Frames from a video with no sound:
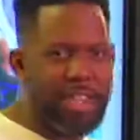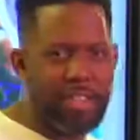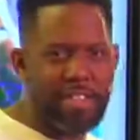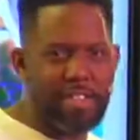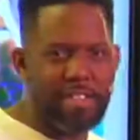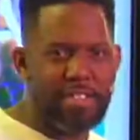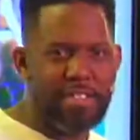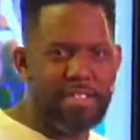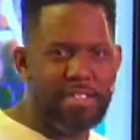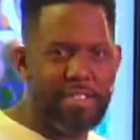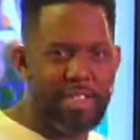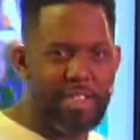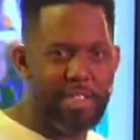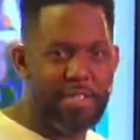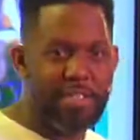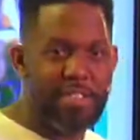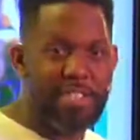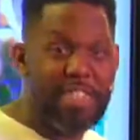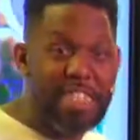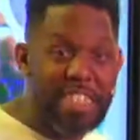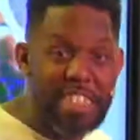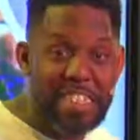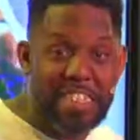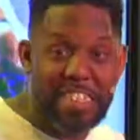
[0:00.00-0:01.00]
in itself, to
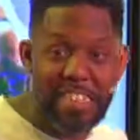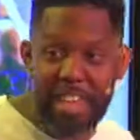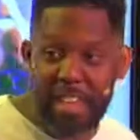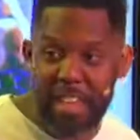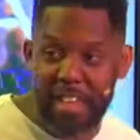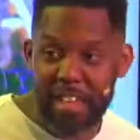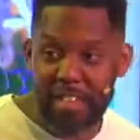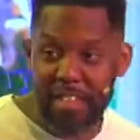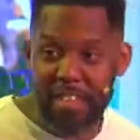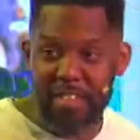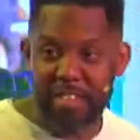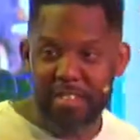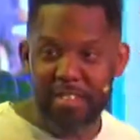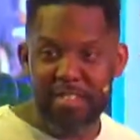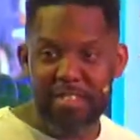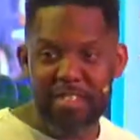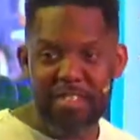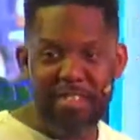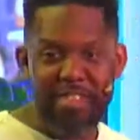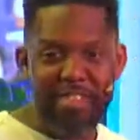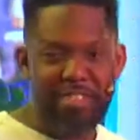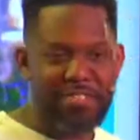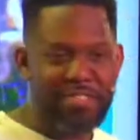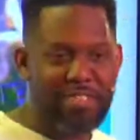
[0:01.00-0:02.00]
this day,
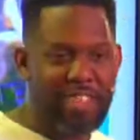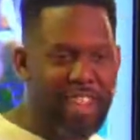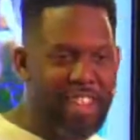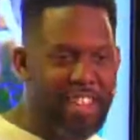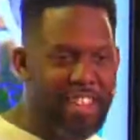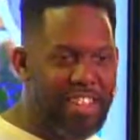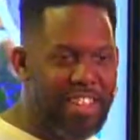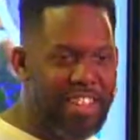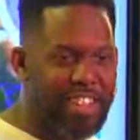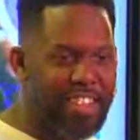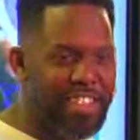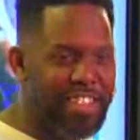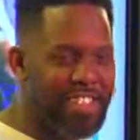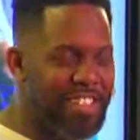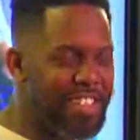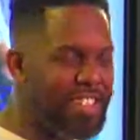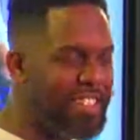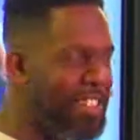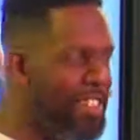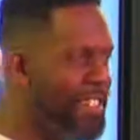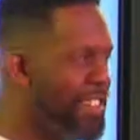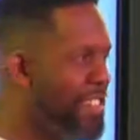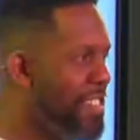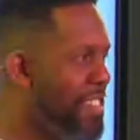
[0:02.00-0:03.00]
right?
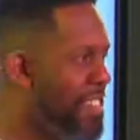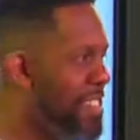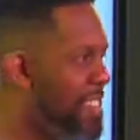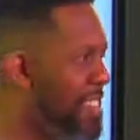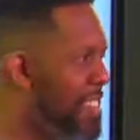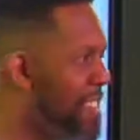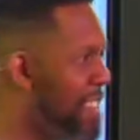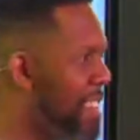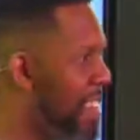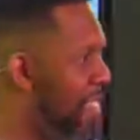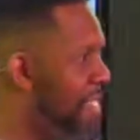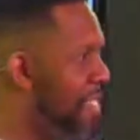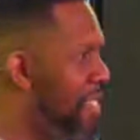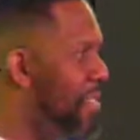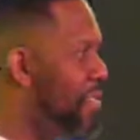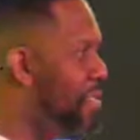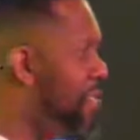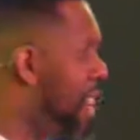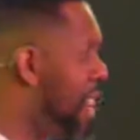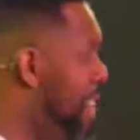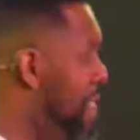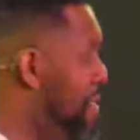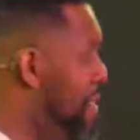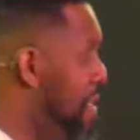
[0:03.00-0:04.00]

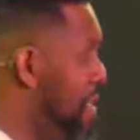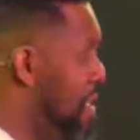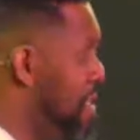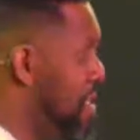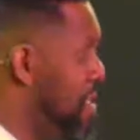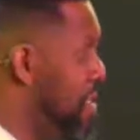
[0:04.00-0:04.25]
Favor.